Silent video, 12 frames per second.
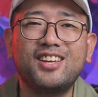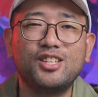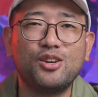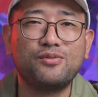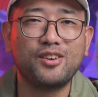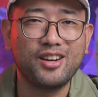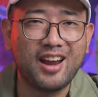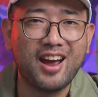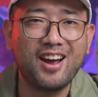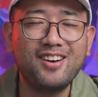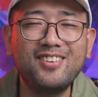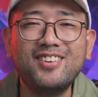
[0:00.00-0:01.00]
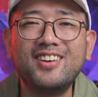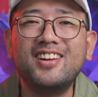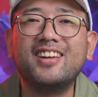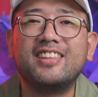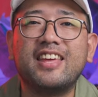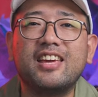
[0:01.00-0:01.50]
So for now,
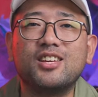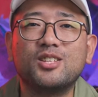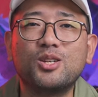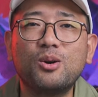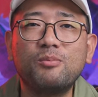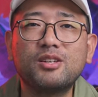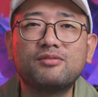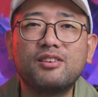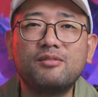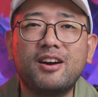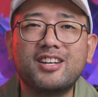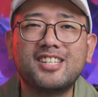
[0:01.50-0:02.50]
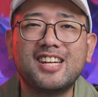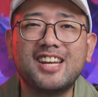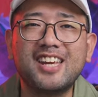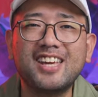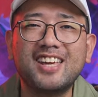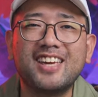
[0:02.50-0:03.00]
thank you so much for
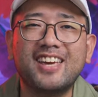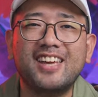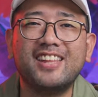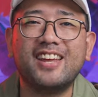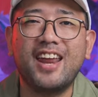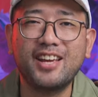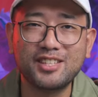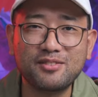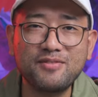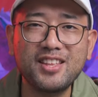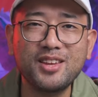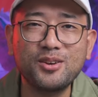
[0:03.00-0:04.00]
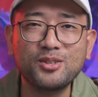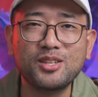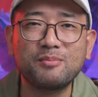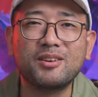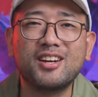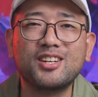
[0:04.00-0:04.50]
watching. In the next videos,
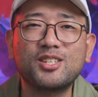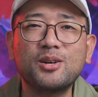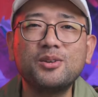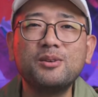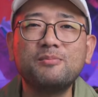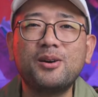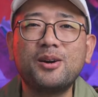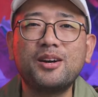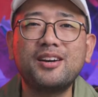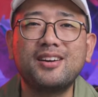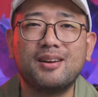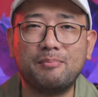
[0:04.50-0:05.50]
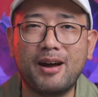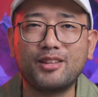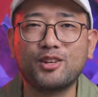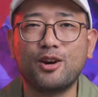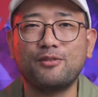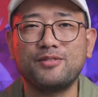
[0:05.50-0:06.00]
I'm gonna show you more
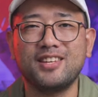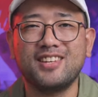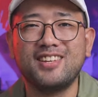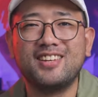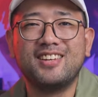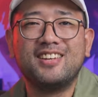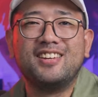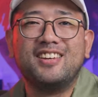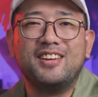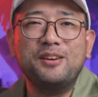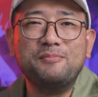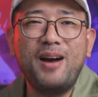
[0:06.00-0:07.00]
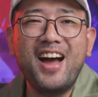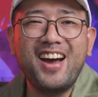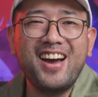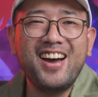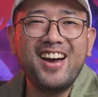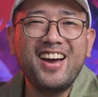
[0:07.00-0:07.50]
about coffee.
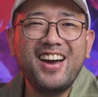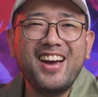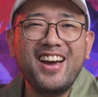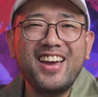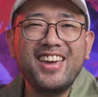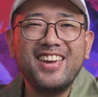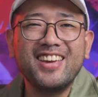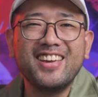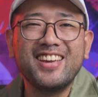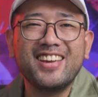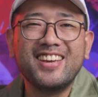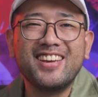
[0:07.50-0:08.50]
Bye!